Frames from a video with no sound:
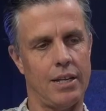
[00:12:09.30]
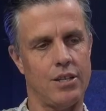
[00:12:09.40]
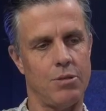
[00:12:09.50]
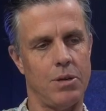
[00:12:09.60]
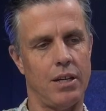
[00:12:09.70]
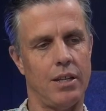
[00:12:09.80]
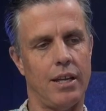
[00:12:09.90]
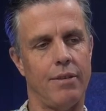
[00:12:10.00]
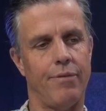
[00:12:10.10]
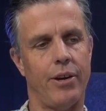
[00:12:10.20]
to me. And then
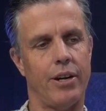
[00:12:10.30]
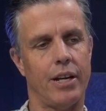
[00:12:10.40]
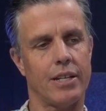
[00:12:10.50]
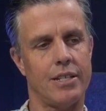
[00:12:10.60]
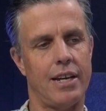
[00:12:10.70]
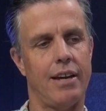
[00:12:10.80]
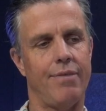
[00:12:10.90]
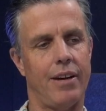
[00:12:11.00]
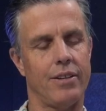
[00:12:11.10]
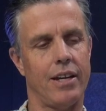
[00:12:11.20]
the very next day, I
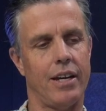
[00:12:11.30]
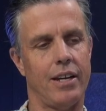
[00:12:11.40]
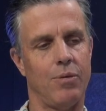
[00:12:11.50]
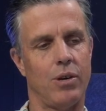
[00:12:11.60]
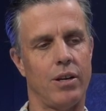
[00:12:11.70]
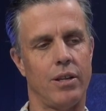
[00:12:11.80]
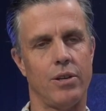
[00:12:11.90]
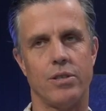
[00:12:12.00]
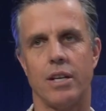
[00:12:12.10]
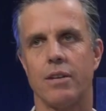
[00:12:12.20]
found that in one of
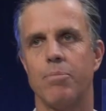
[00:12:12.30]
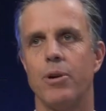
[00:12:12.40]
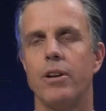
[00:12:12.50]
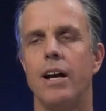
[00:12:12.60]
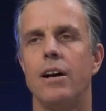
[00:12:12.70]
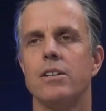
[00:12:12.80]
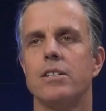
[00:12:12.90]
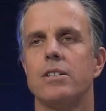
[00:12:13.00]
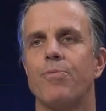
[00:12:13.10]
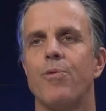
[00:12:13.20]
those like
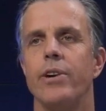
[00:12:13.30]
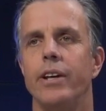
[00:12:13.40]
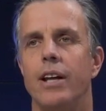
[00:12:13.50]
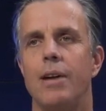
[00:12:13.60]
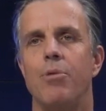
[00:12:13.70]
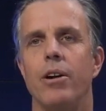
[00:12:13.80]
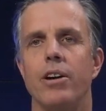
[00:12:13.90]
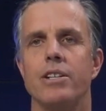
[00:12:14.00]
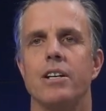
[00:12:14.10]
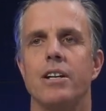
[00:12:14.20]
birdhouse free
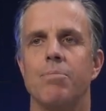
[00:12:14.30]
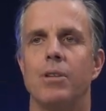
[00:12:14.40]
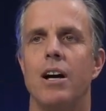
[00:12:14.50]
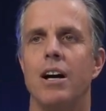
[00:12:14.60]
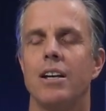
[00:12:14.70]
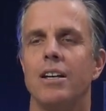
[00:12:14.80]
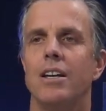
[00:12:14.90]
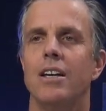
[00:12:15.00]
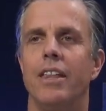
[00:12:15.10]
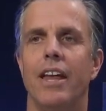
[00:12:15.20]
libraries on a block
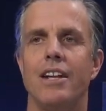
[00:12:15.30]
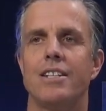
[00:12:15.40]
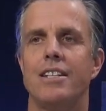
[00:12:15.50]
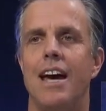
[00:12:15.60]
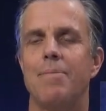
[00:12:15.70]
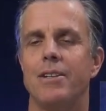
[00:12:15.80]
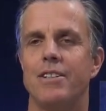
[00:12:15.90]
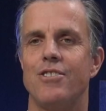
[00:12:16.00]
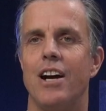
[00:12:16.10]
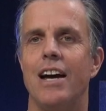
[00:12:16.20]
that I just happened to
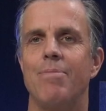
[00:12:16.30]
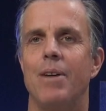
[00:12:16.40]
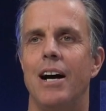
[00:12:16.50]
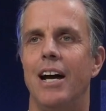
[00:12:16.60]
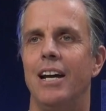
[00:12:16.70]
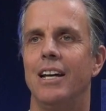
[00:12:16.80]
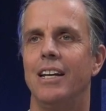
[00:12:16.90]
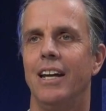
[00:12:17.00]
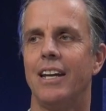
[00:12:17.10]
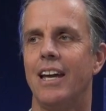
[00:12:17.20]
drive by
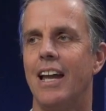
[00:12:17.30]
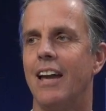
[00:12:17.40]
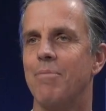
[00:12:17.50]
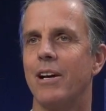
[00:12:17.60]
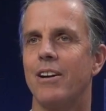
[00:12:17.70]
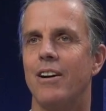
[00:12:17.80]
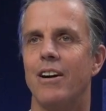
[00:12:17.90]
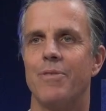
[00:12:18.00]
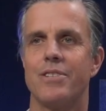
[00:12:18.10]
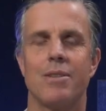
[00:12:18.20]
and get out of my car
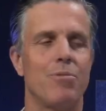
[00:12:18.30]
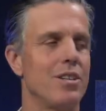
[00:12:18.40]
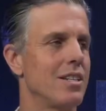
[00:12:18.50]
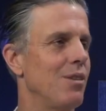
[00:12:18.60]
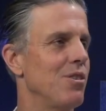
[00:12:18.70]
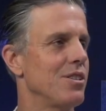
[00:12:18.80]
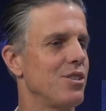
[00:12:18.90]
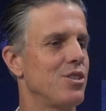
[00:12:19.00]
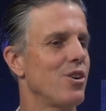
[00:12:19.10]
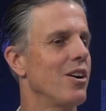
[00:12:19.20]
for some reason I wasn't
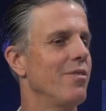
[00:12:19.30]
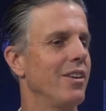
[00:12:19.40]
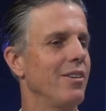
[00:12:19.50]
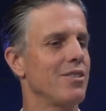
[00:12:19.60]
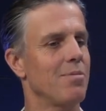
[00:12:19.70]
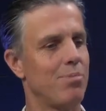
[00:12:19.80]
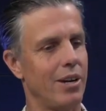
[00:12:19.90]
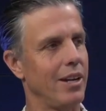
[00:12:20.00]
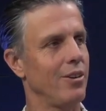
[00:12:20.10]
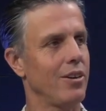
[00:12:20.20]
sure of. And there was a
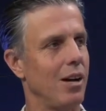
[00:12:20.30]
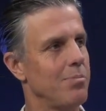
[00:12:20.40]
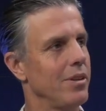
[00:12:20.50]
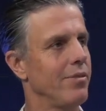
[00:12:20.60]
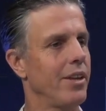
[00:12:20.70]
brand new copy of that.